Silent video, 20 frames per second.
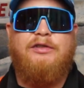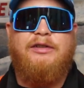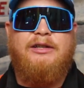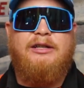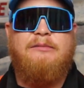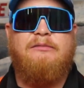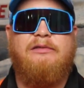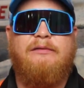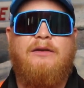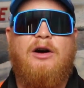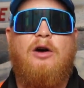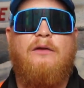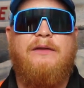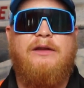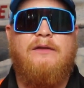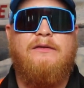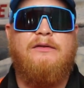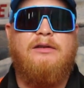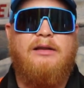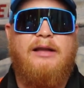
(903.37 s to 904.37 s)
teams of all
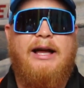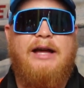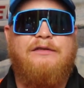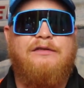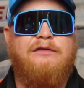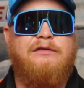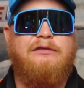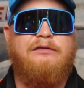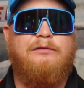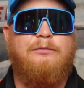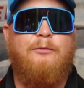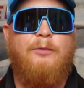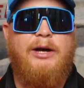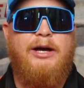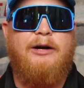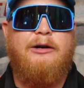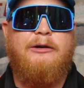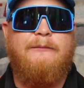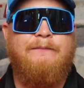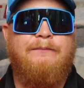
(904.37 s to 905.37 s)
the other classes as
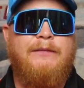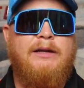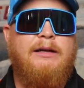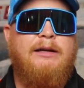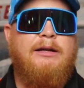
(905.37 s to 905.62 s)
well.